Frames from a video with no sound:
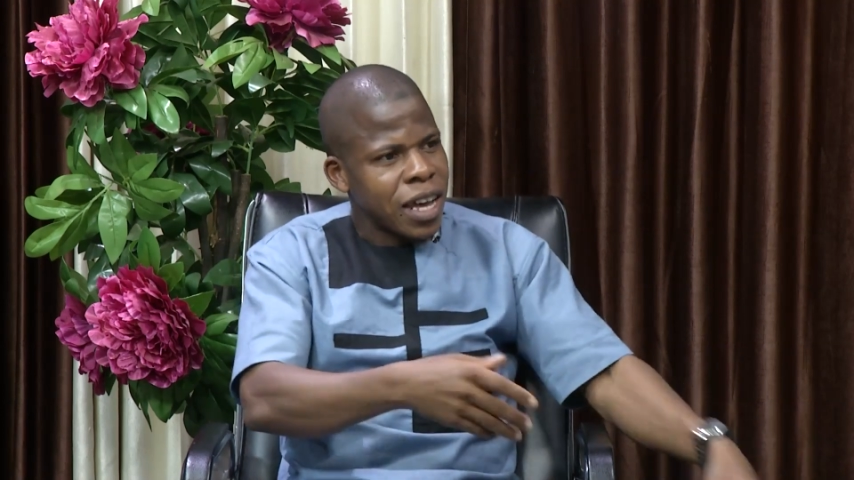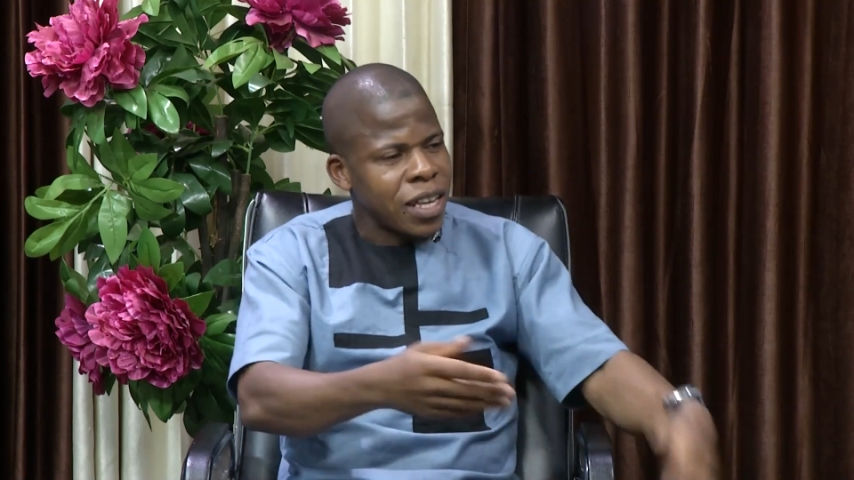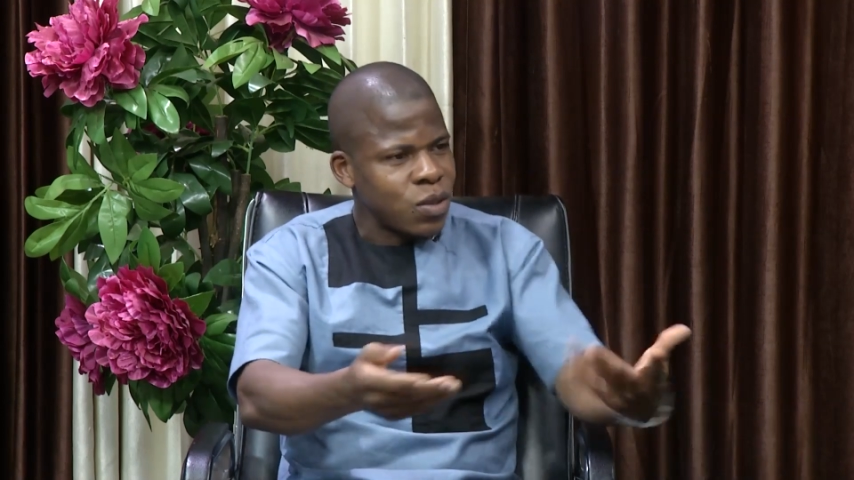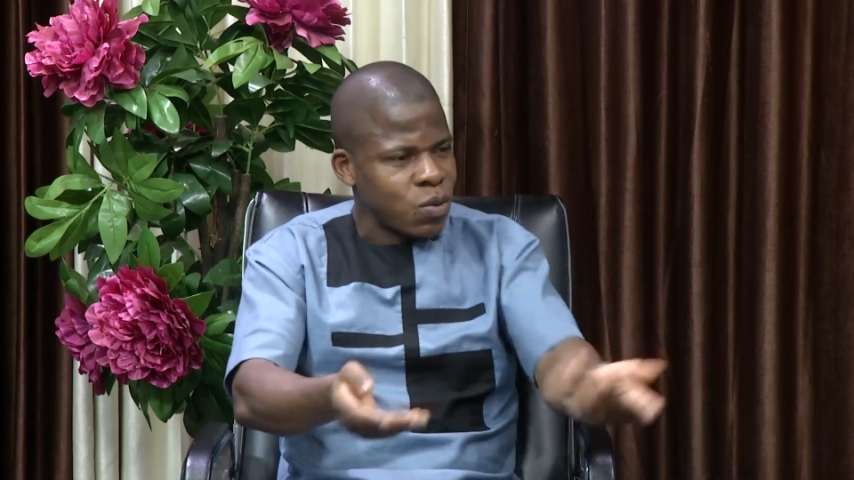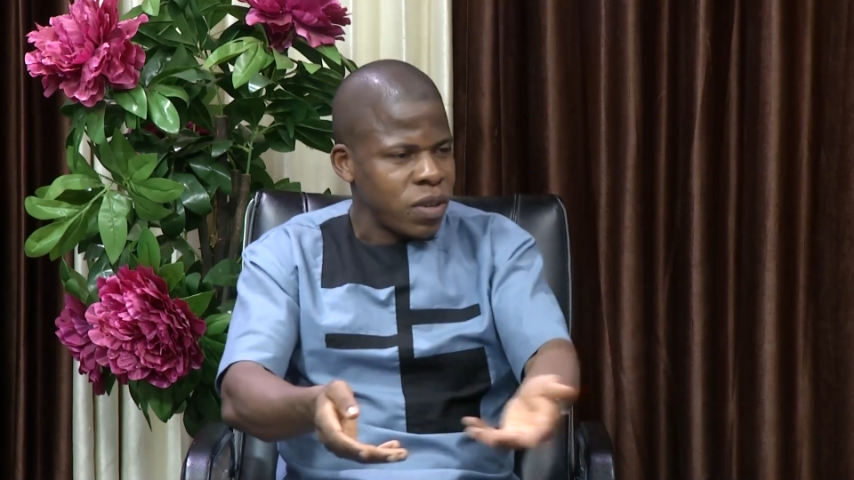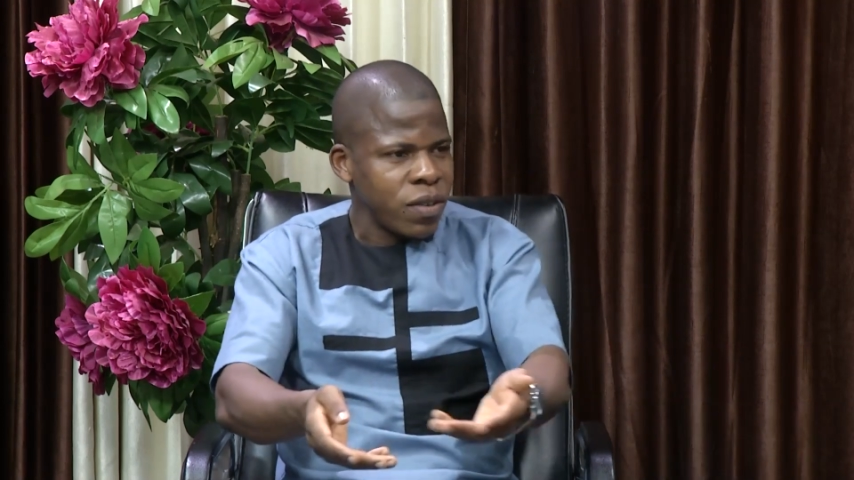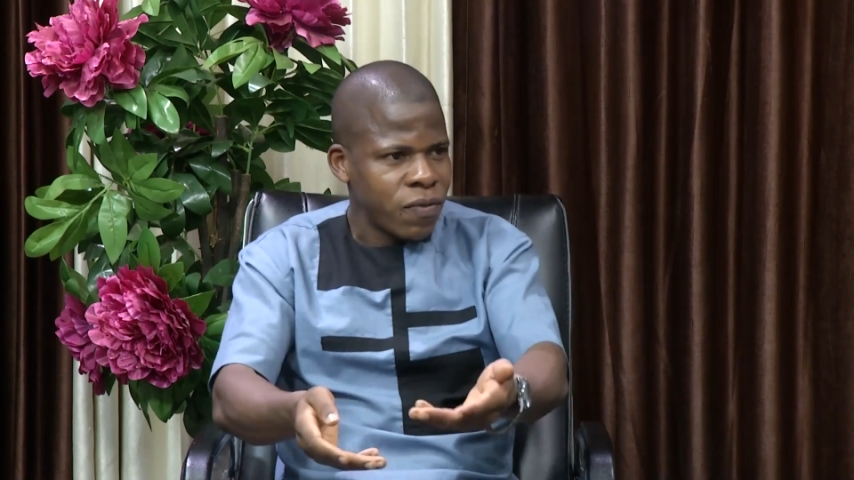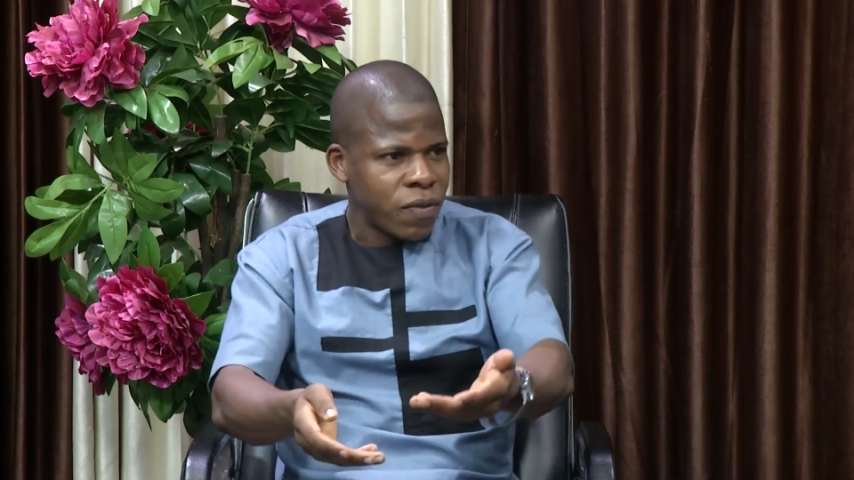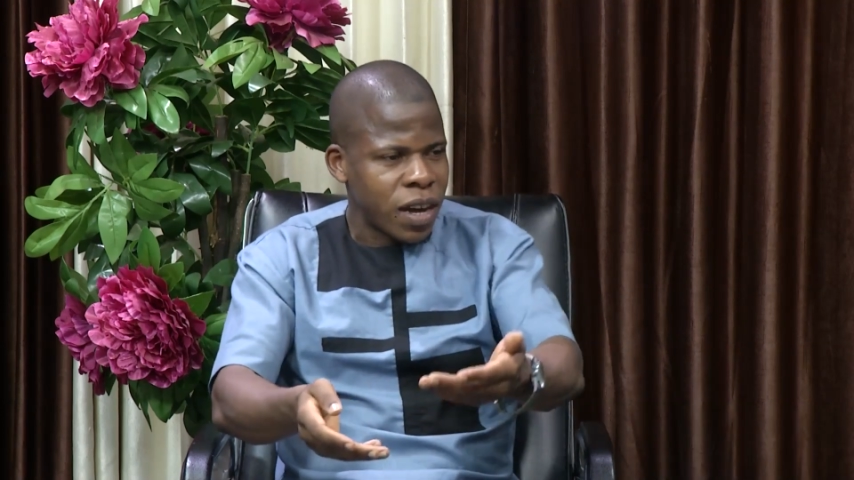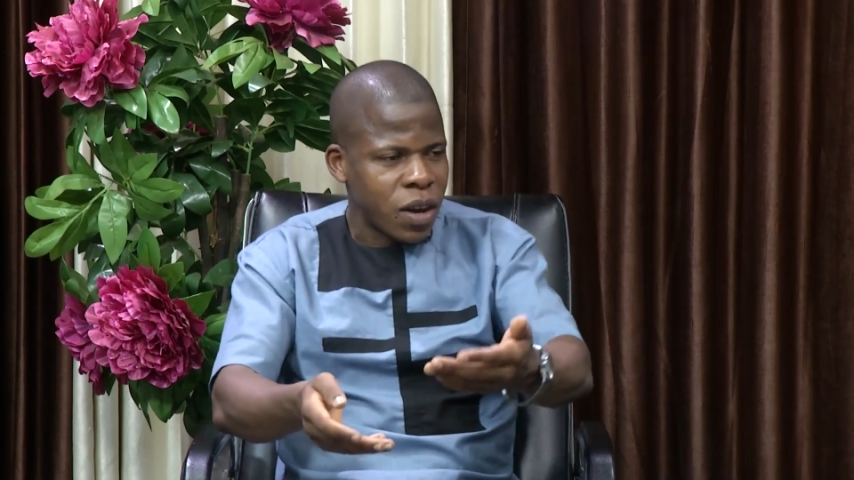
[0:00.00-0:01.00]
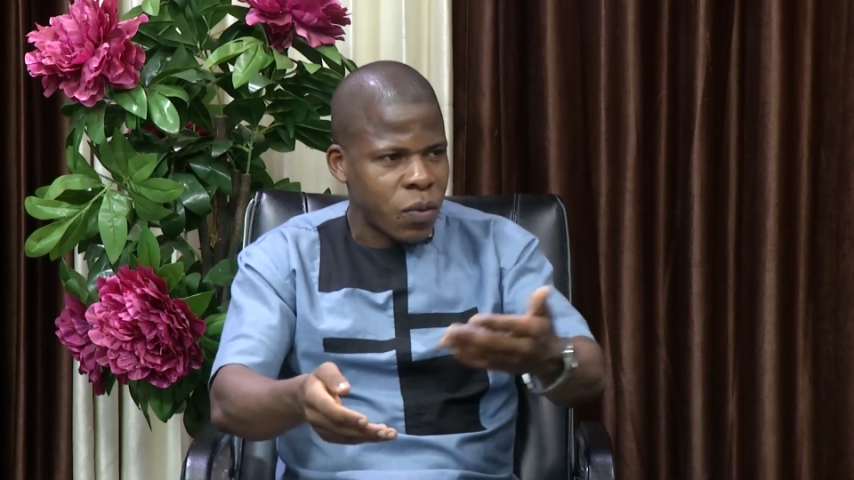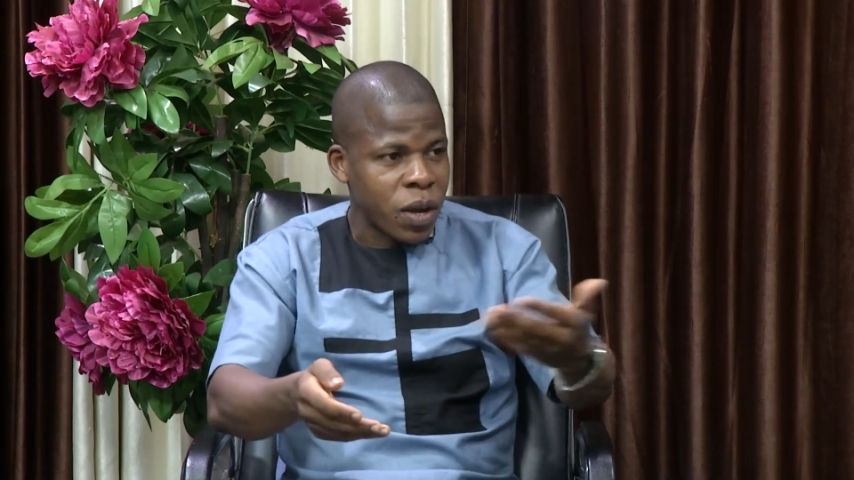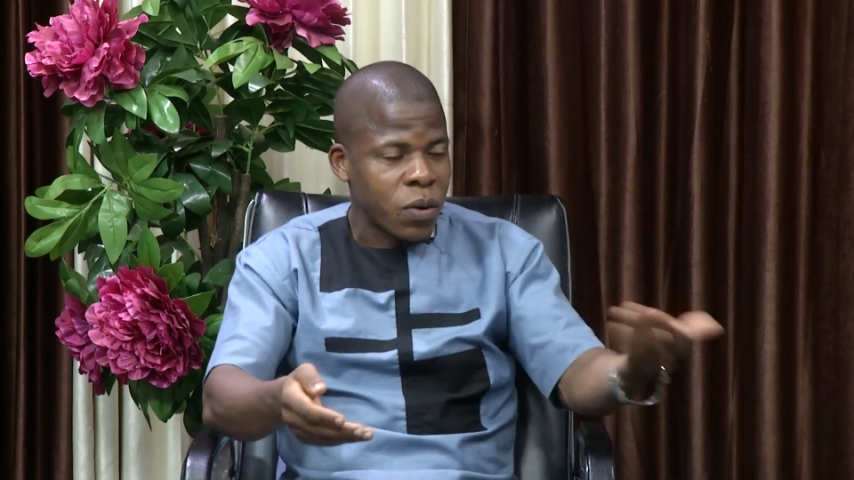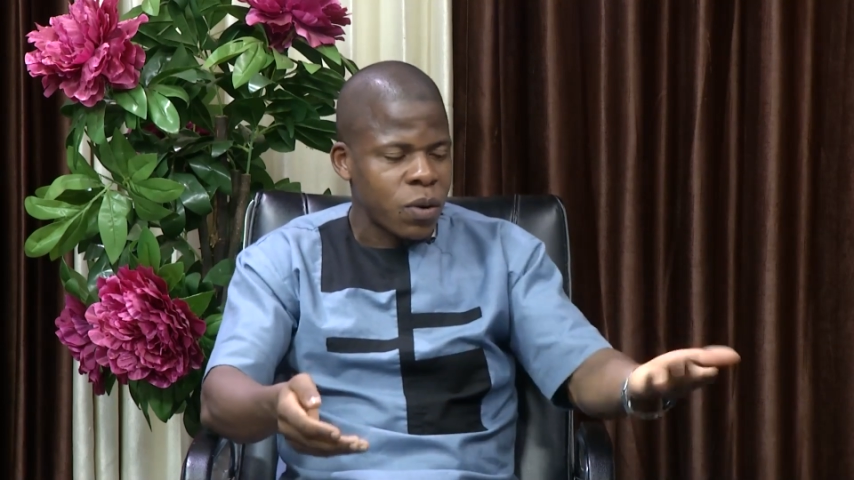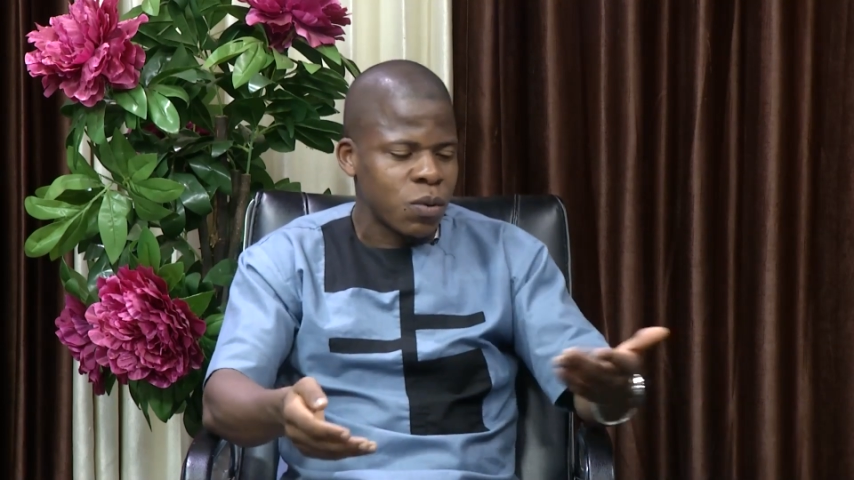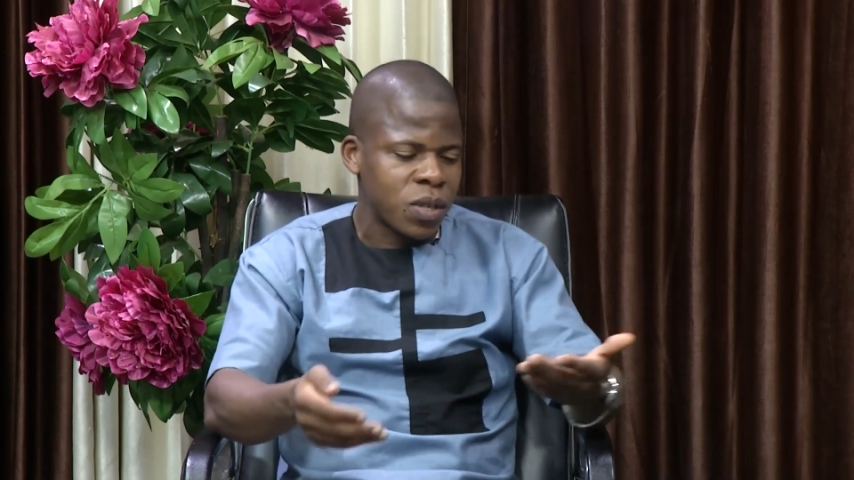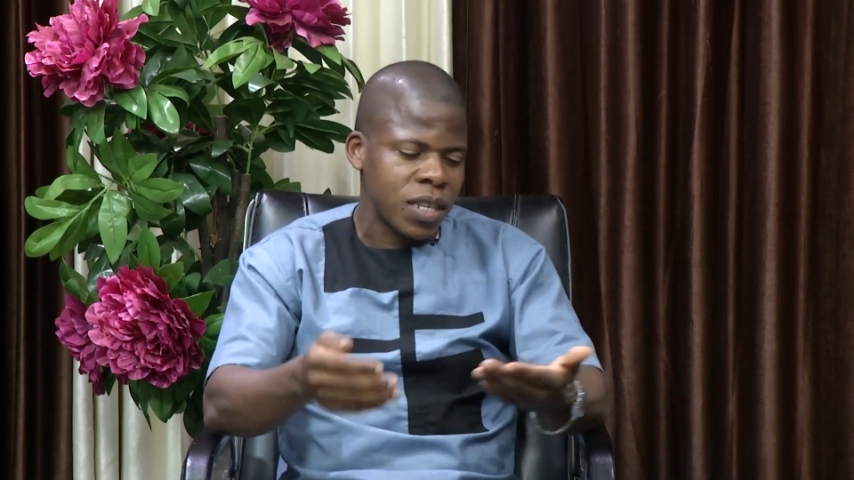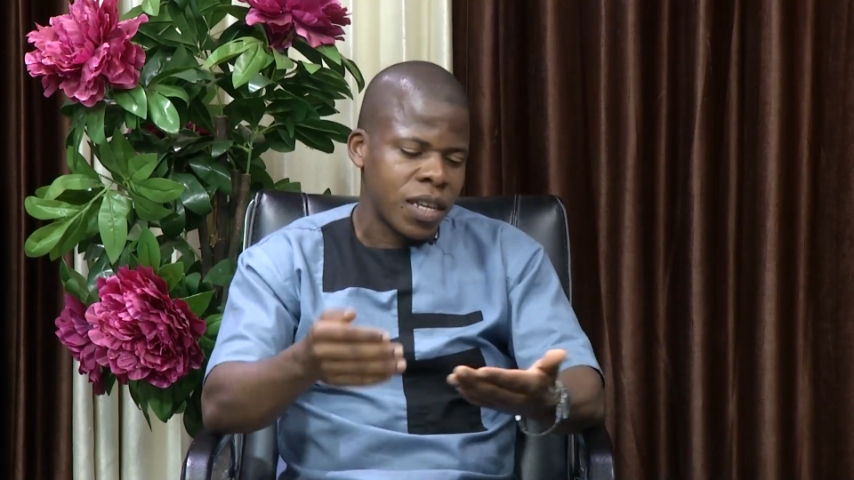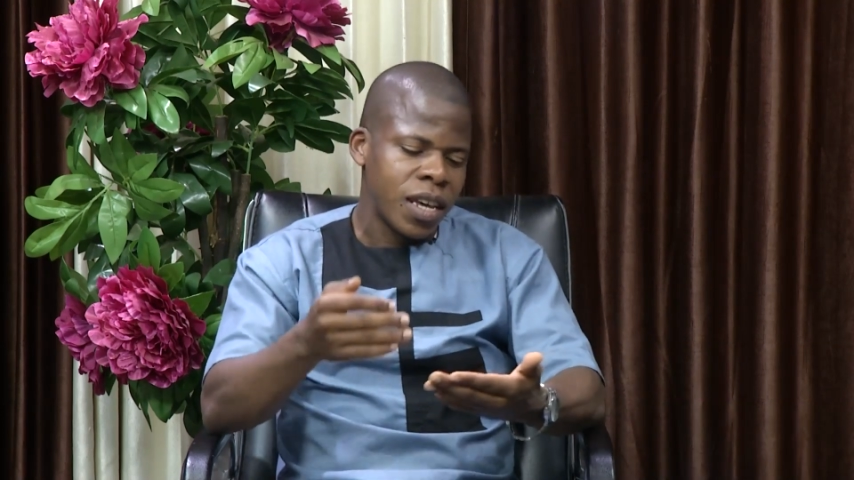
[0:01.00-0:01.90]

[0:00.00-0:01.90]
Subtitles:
as we are going to see.